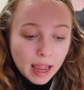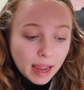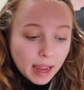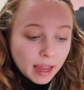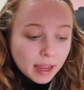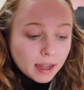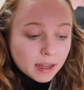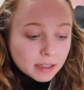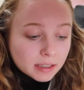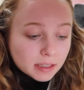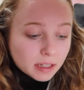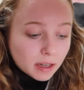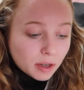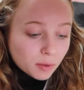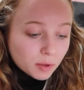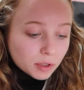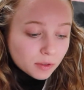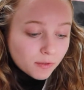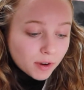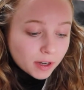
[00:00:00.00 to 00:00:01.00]
and it
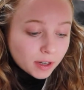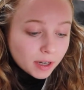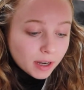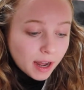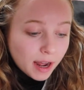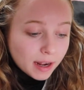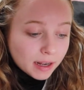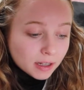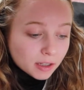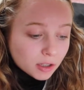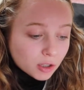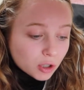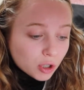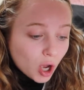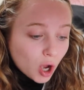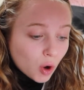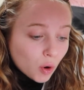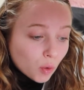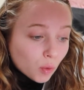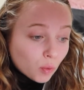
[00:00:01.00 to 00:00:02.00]
was very nice,
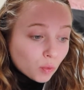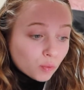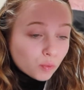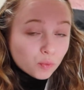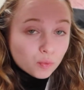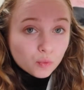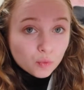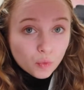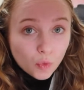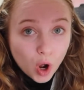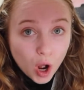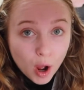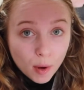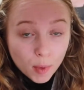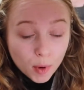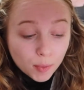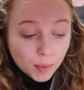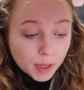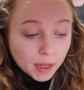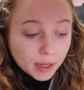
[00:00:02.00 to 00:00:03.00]
so
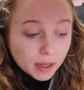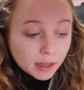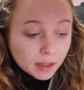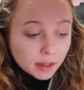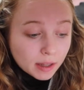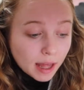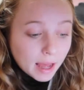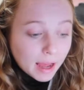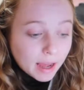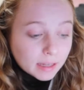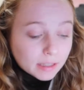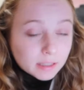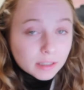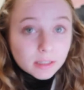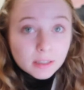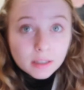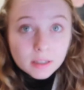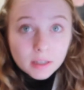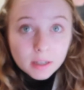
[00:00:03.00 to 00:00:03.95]
I'm hoping that